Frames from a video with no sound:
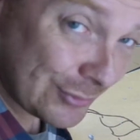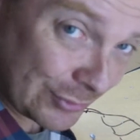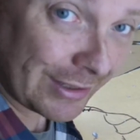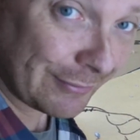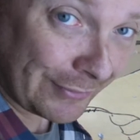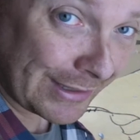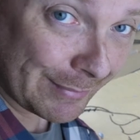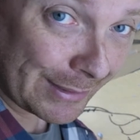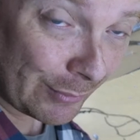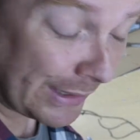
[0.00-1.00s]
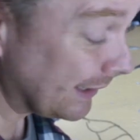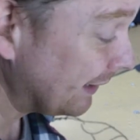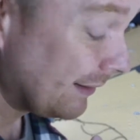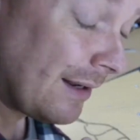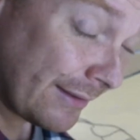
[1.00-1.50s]
try and find a better way.
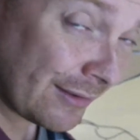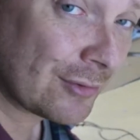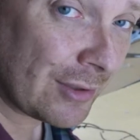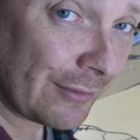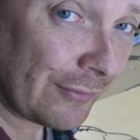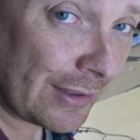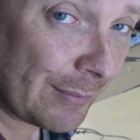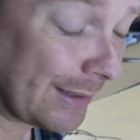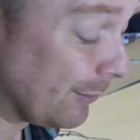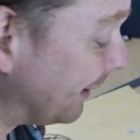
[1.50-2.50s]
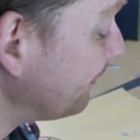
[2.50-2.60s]
I think I'll try and find a better way.